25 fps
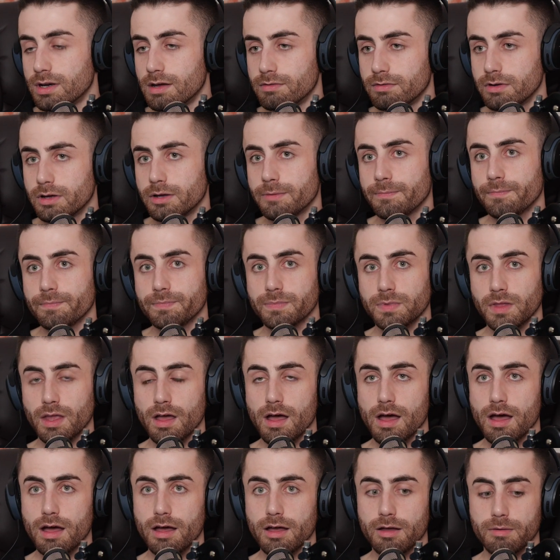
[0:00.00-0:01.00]
whatever.
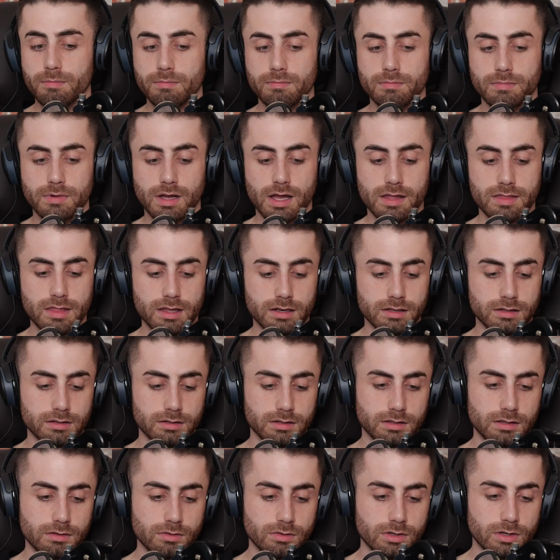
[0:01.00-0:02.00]
And
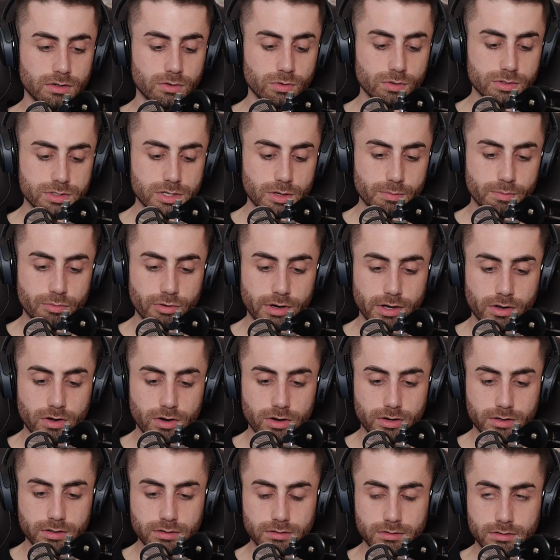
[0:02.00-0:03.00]
then you can also
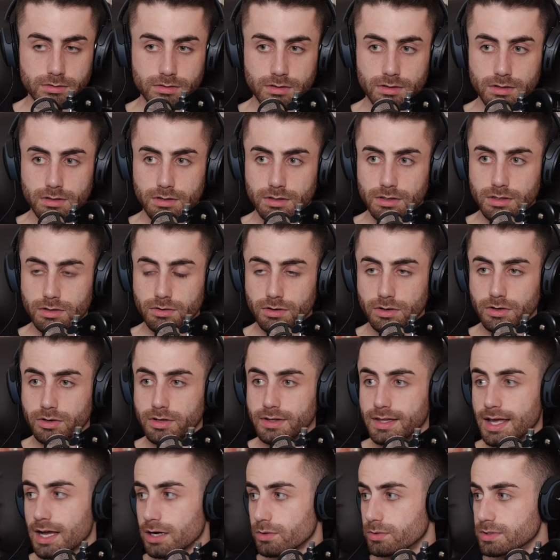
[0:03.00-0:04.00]
bring on
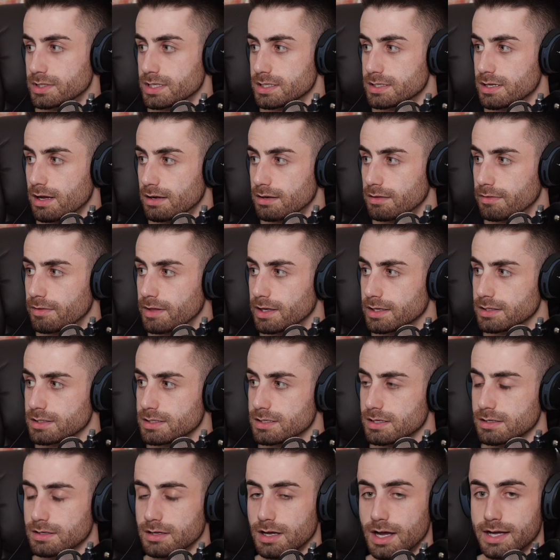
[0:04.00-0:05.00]
or look at the equity side of
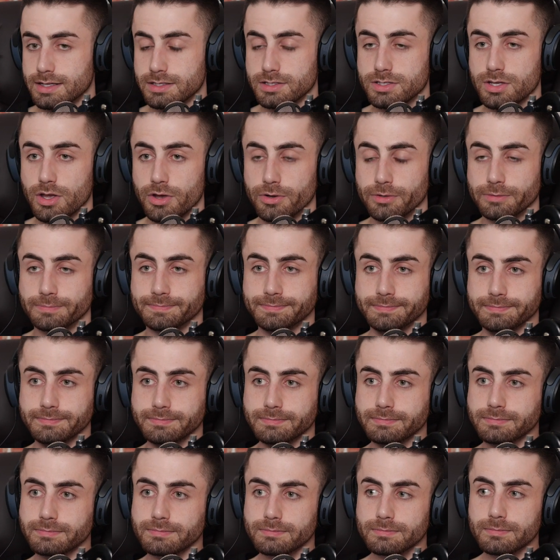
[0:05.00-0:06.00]
things. And so
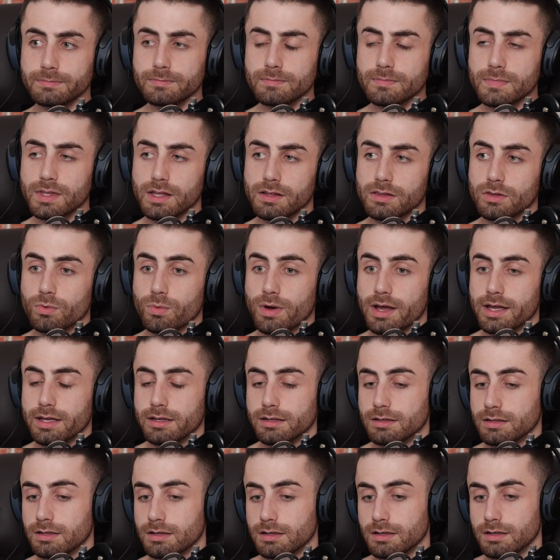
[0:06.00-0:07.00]
the
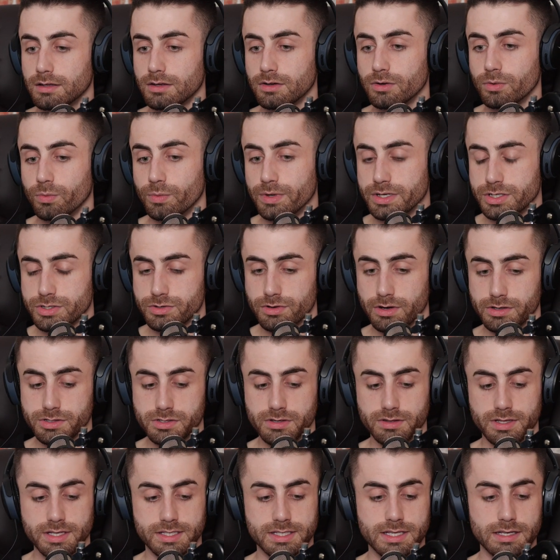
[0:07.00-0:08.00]
way we
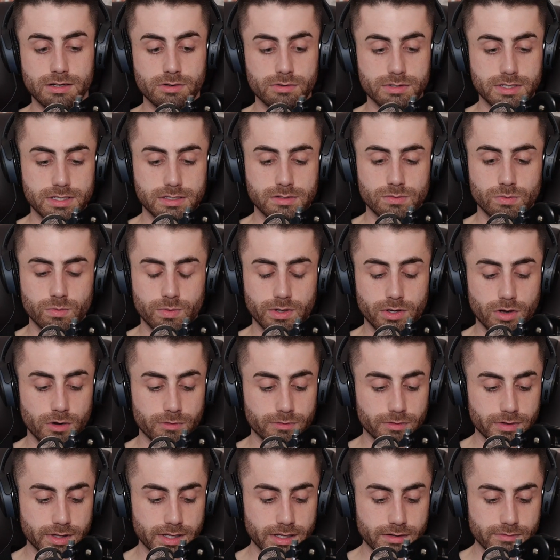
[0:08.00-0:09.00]
structure these deals is
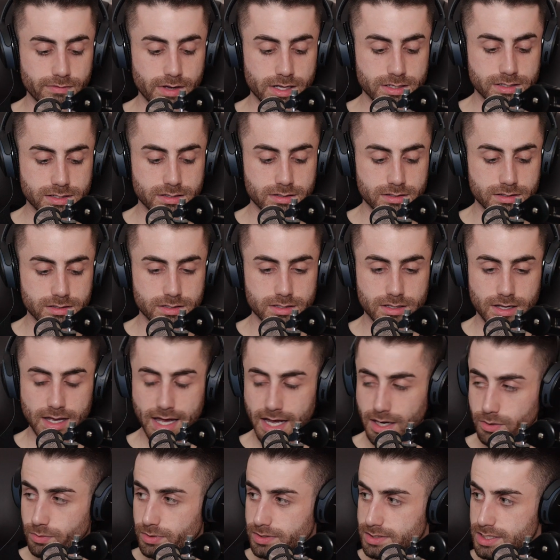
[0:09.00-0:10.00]
we offer the
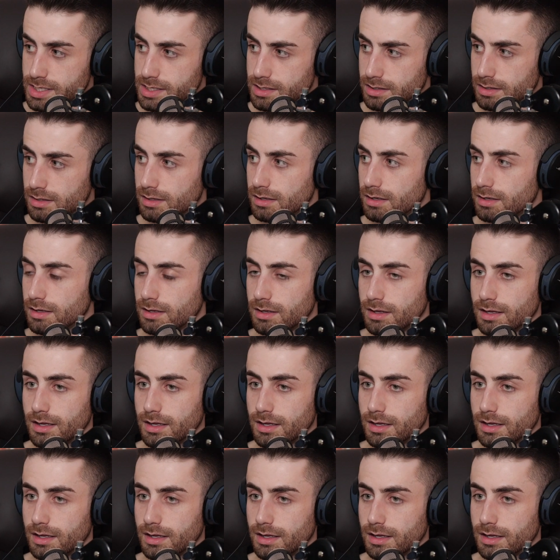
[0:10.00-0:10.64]
investors equity